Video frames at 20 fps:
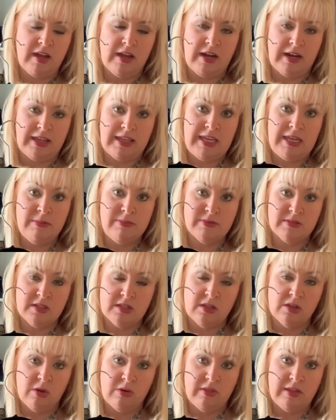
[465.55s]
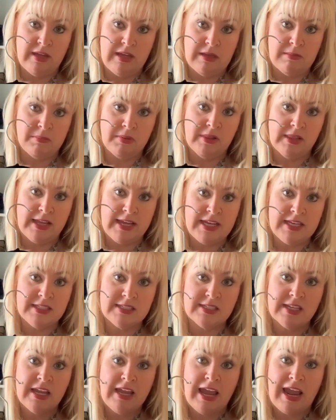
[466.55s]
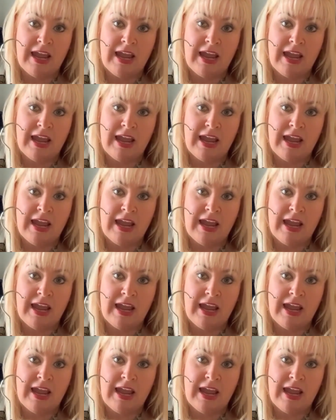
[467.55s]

kind of keeps the clothing in place,